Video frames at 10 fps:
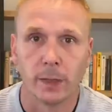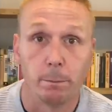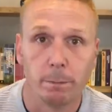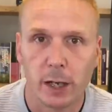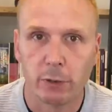
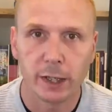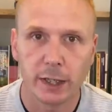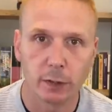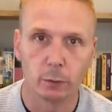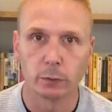Imperial
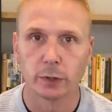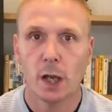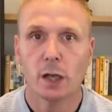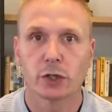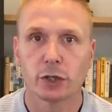eagles,
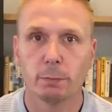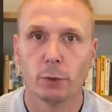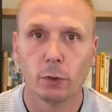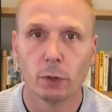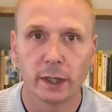
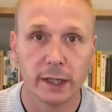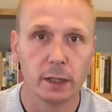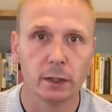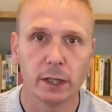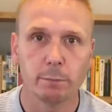small
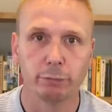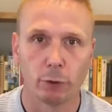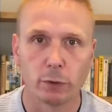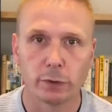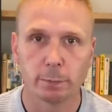gilded
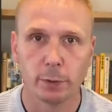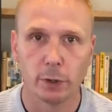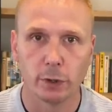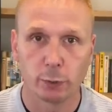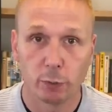bronze
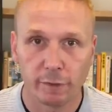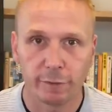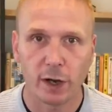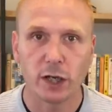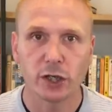birds, were the
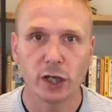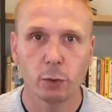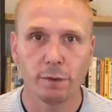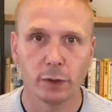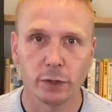French
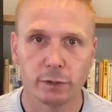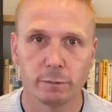equivalent